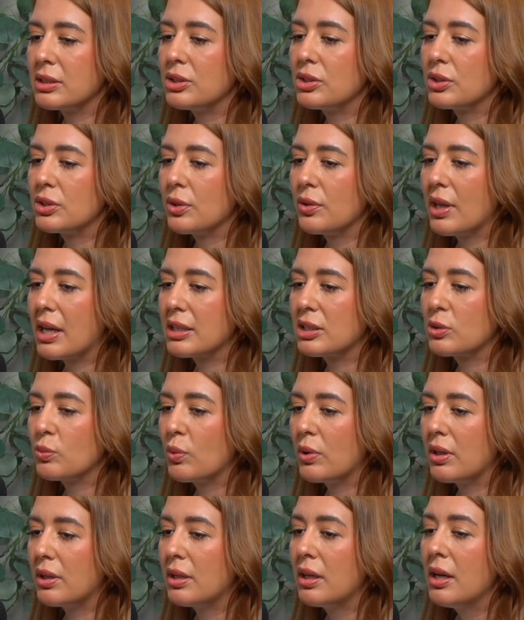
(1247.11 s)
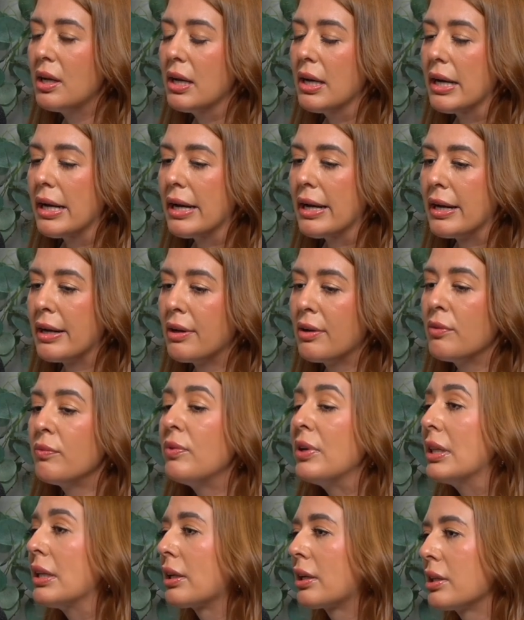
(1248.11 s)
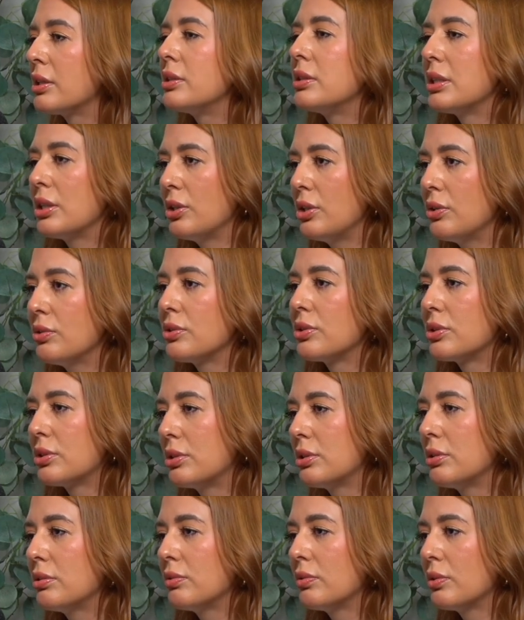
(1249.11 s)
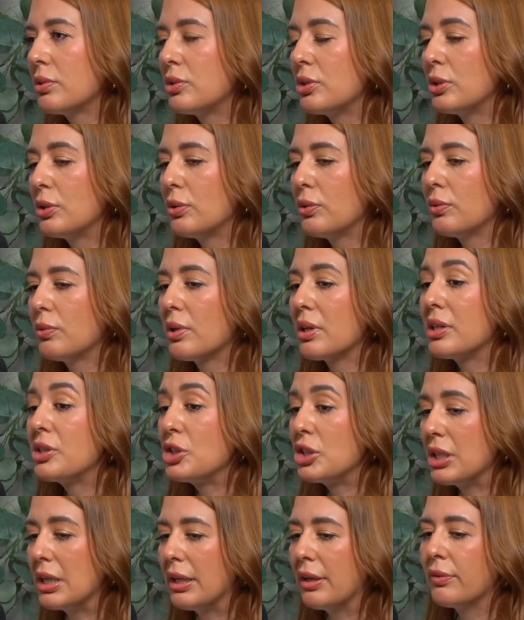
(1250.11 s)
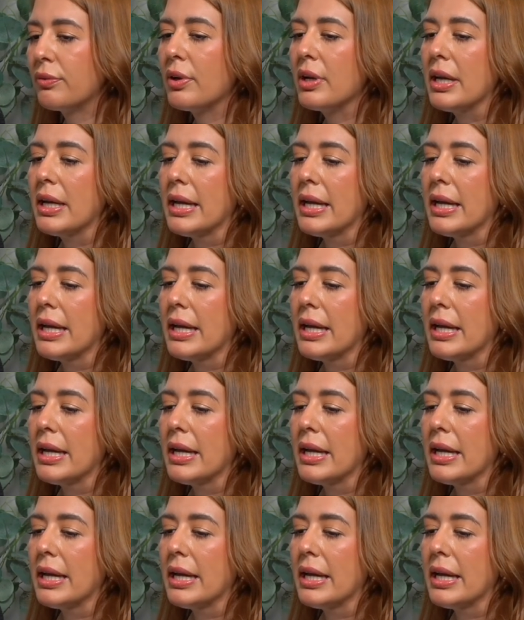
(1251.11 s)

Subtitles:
And so that's what VIDA continues to achieve.